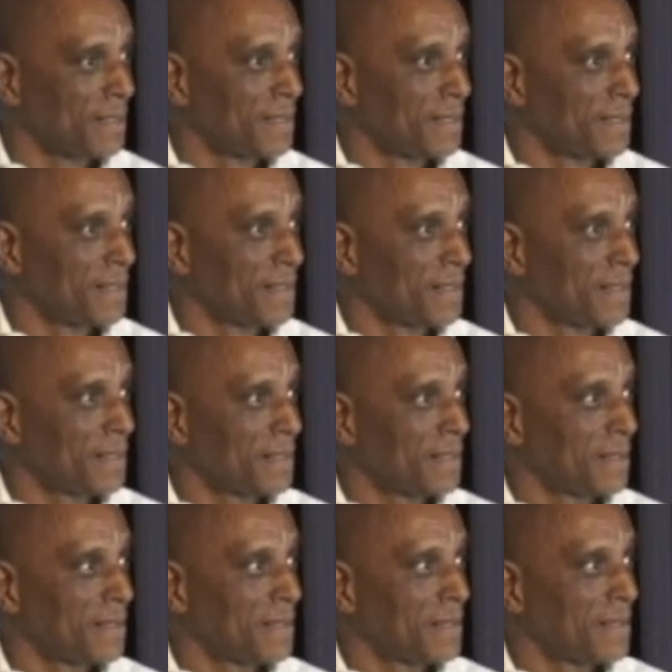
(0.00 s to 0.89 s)

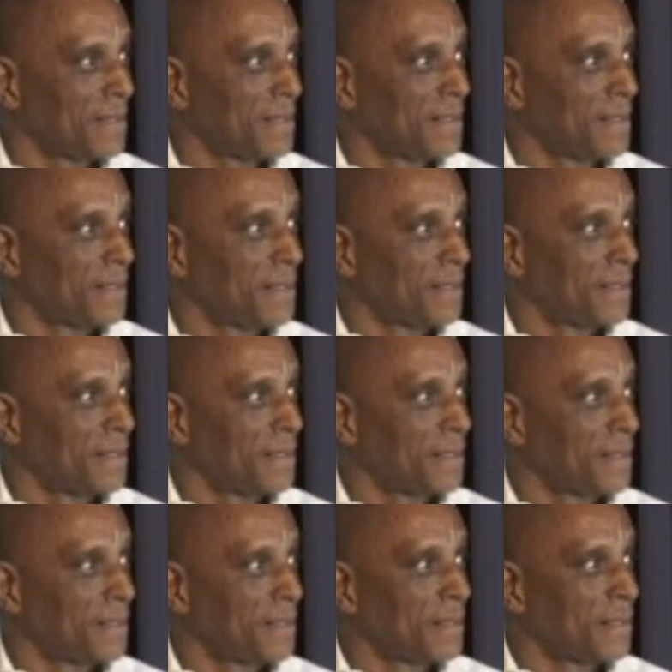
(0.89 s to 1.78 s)
No one is speaking in this clip.